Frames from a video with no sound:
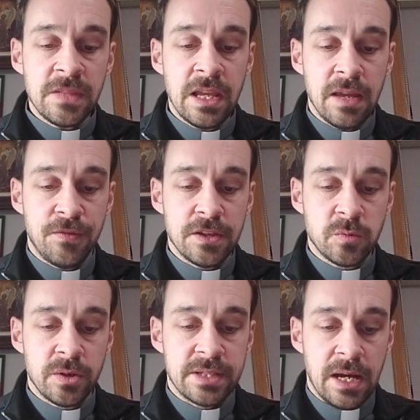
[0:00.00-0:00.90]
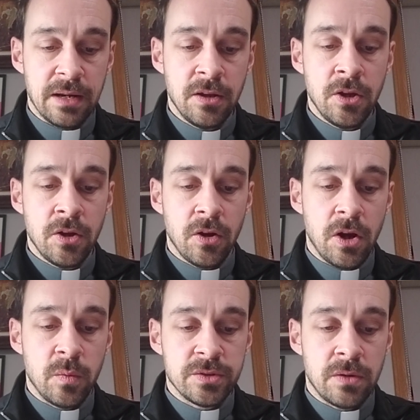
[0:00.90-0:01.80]
If this were done,
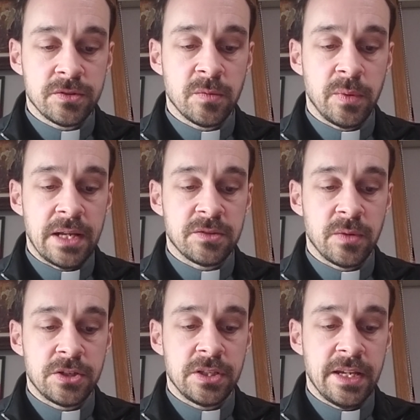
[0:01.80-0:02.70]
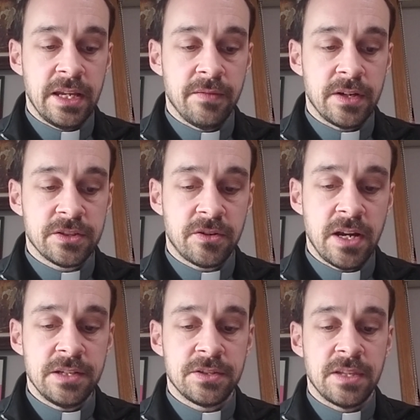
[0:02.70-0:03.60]
God would also bless richly and give us
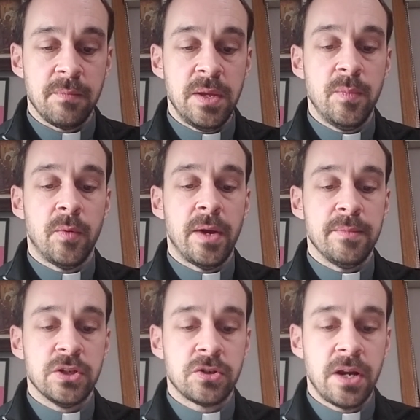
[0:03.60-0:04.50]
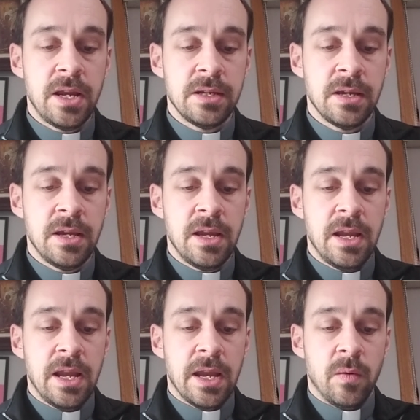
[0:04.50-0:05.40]
grace so that people might be trained
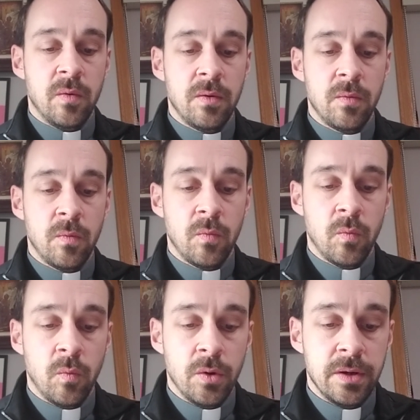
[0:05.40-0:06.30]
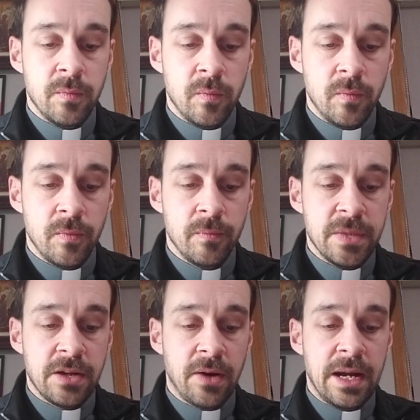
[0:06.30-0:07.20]
and would
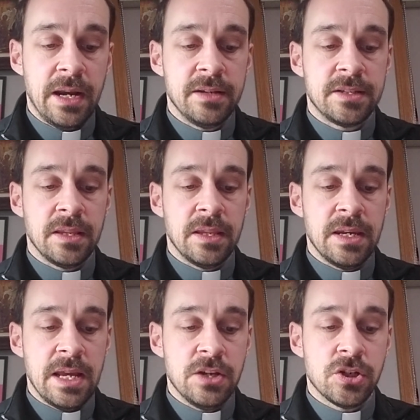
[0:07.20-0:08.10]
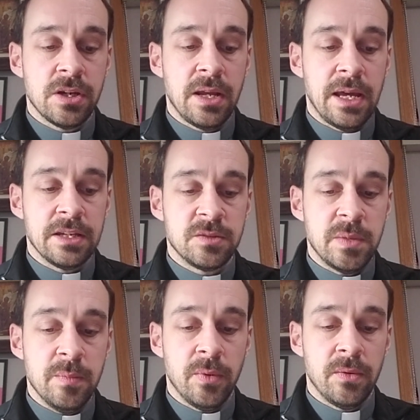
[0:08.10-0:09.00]
be credited to the nation and its
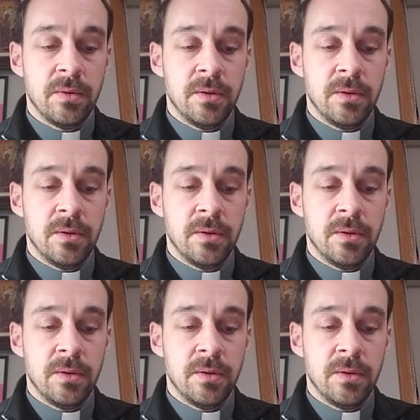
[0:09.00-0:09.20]
people.